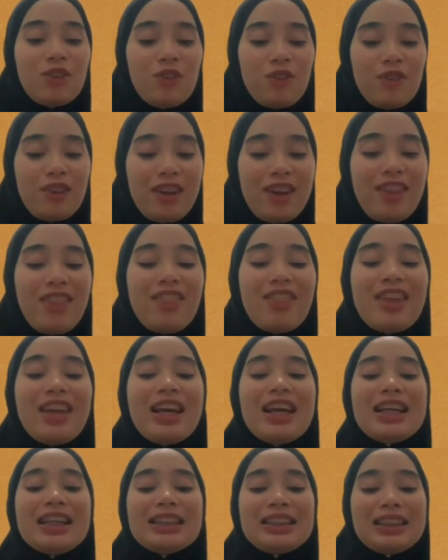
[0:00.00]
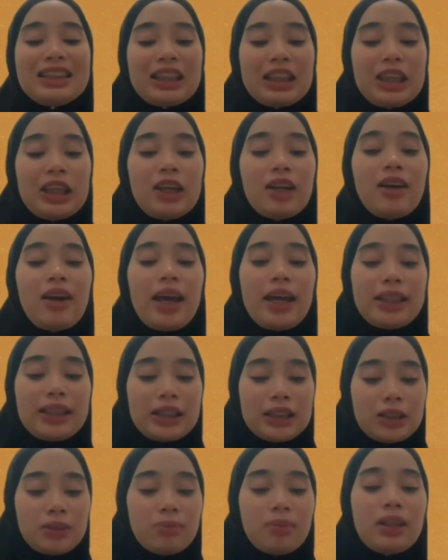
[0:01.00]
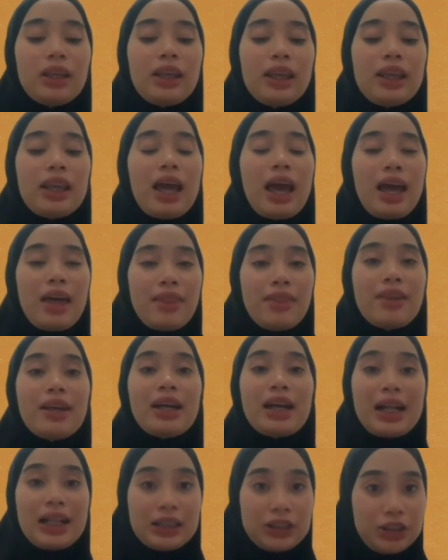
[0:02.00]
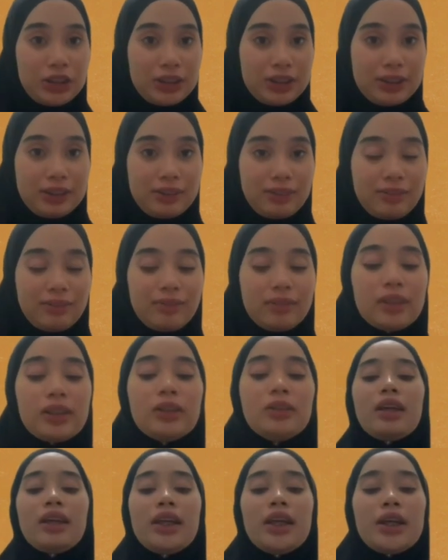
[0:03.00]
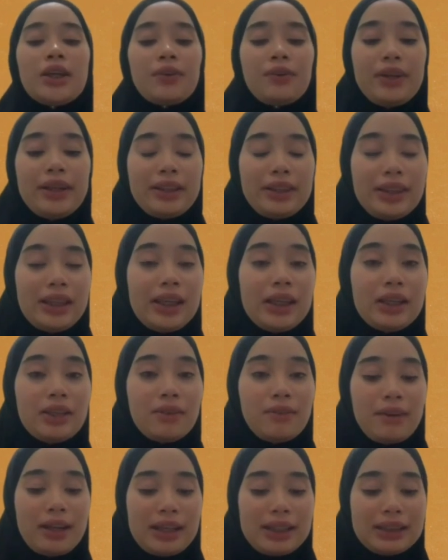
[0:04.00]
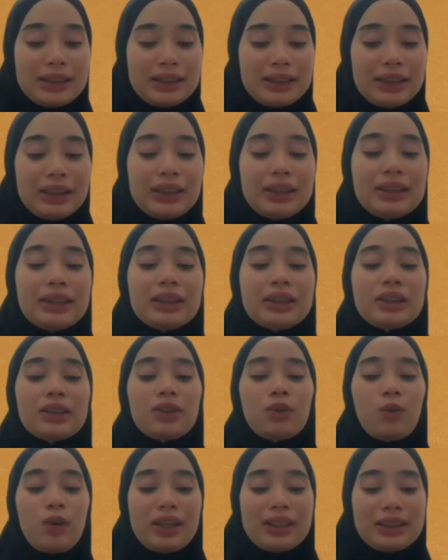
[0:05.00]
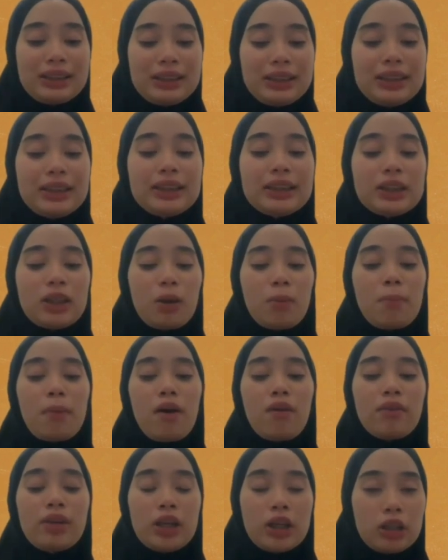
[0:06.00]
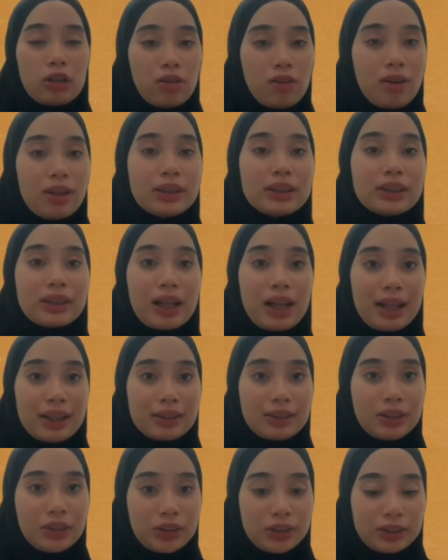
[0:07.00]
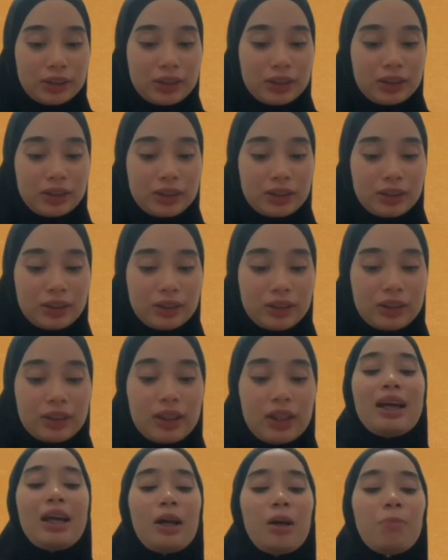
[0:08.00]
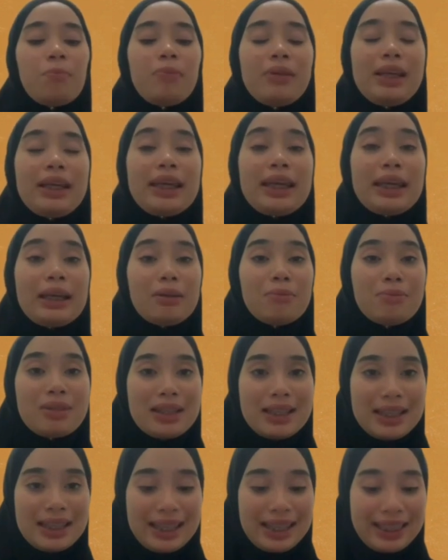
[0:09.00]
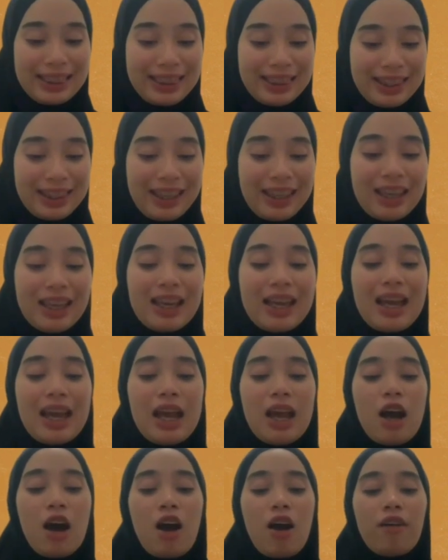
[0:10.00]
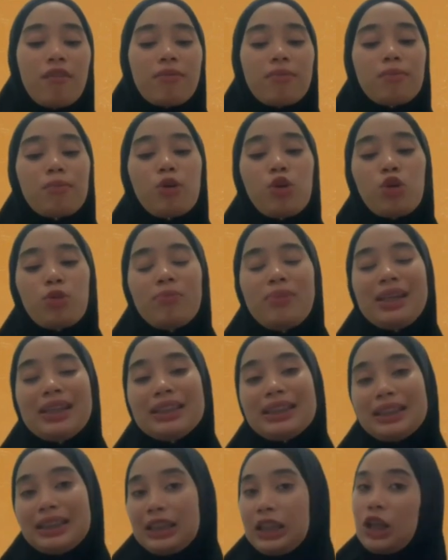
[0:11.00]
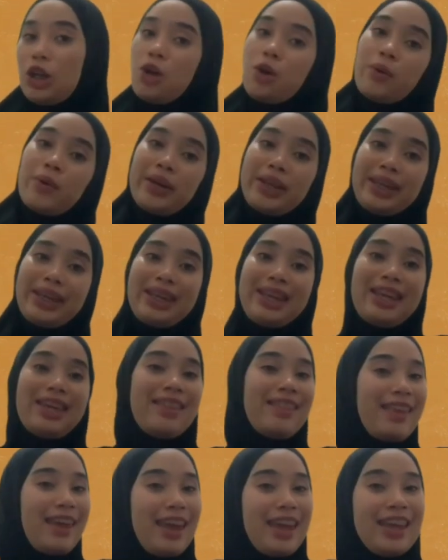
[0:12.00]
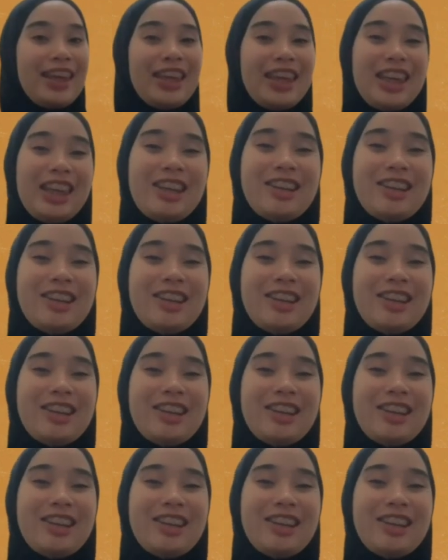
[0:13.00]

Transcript: with secure attachment in other culture. The critic raises questions about the cross-cultural applicability of Bowlby's theory. Thank